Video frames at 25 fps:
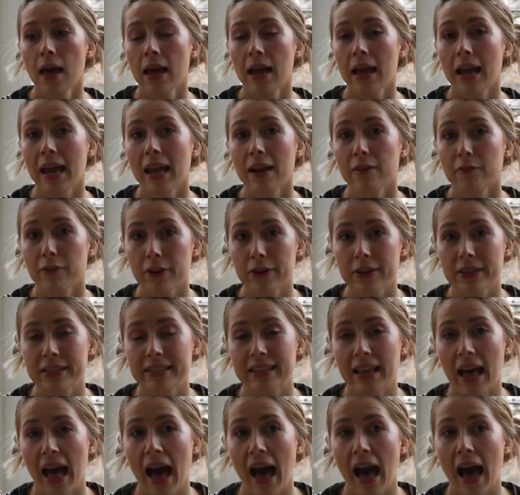and very
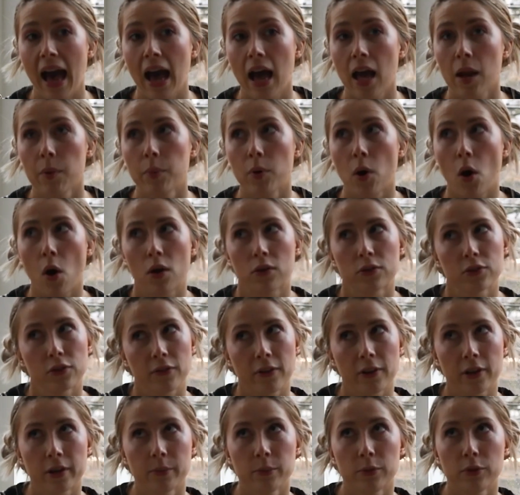sad, but also
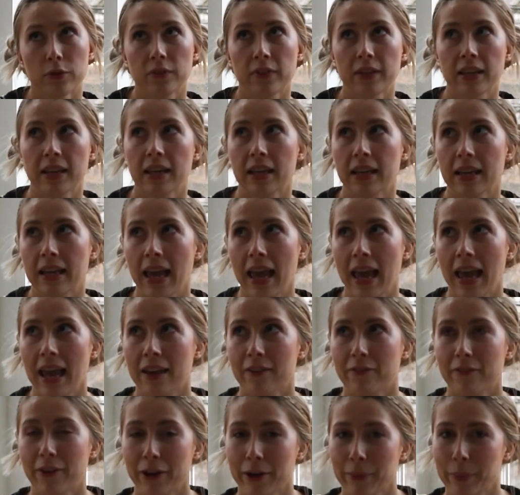very moving
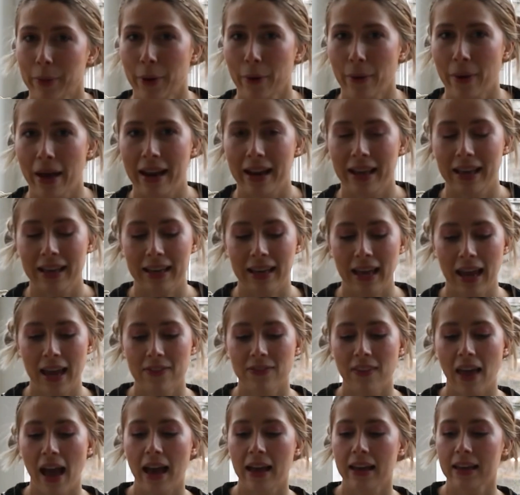and very poetic, and
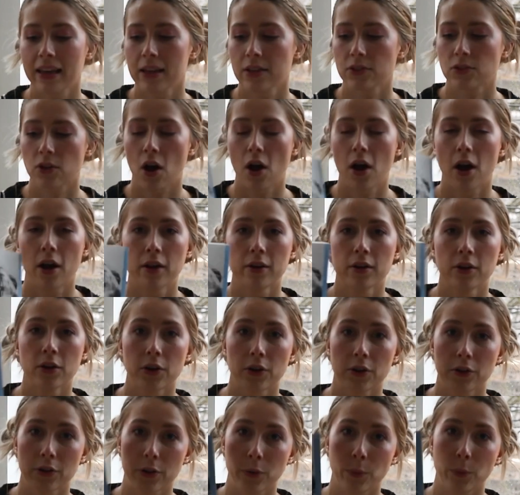that is On
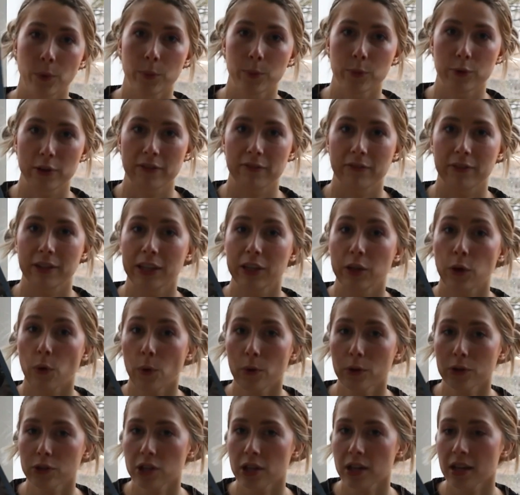Earth We're Briefly
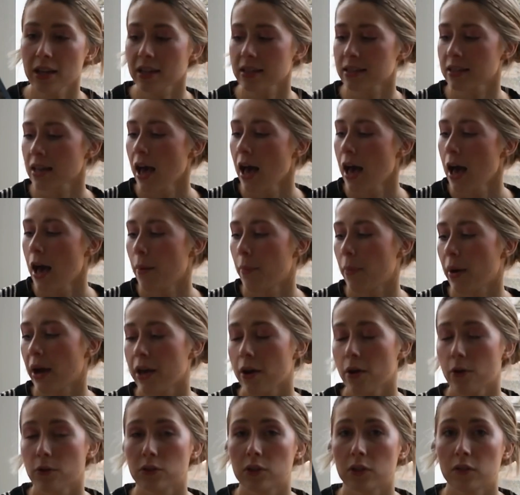Gorgeous by
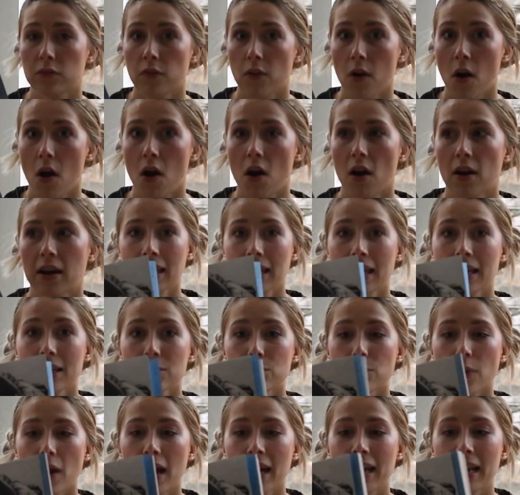Ocean Vuong. His
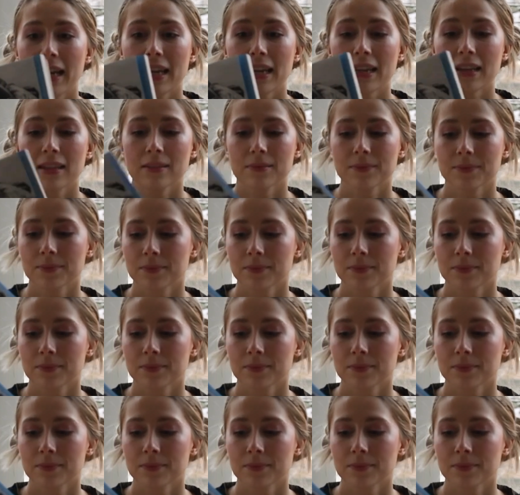writing,